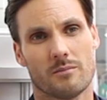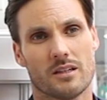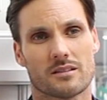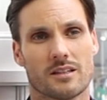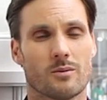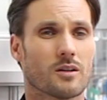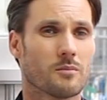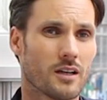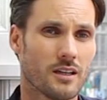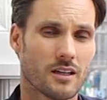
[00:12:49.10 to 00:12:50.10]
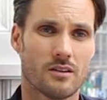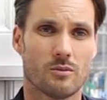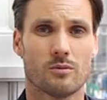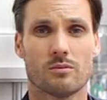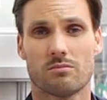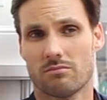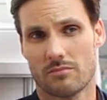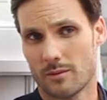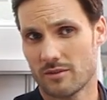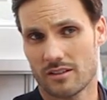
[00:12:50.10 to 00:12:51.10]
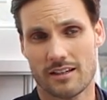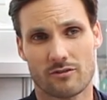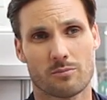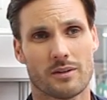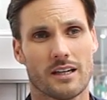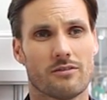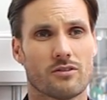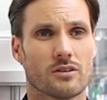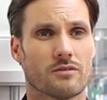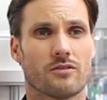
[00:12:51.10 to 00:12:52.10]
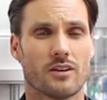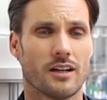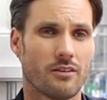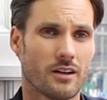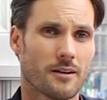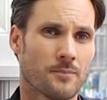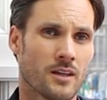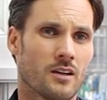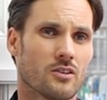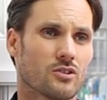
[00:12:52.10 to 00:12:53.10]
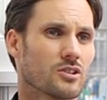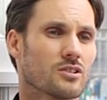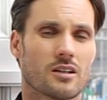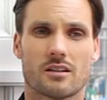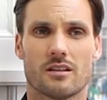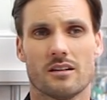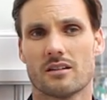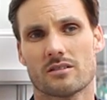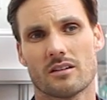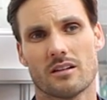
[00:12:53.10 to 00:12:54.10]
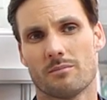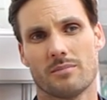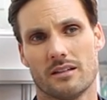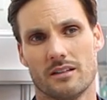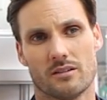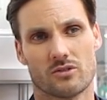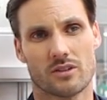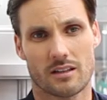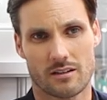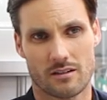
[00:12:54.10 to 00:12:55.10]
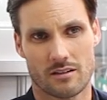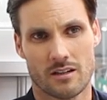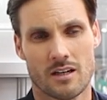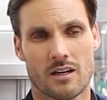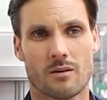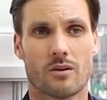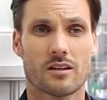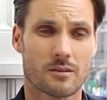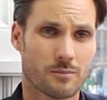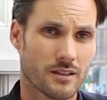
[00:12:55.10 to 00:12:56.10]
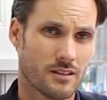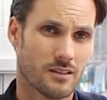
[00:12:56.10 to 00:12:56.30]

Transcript: because they want money and you will obviously have to pay for an area. So it's not a big deal to get there. What is a big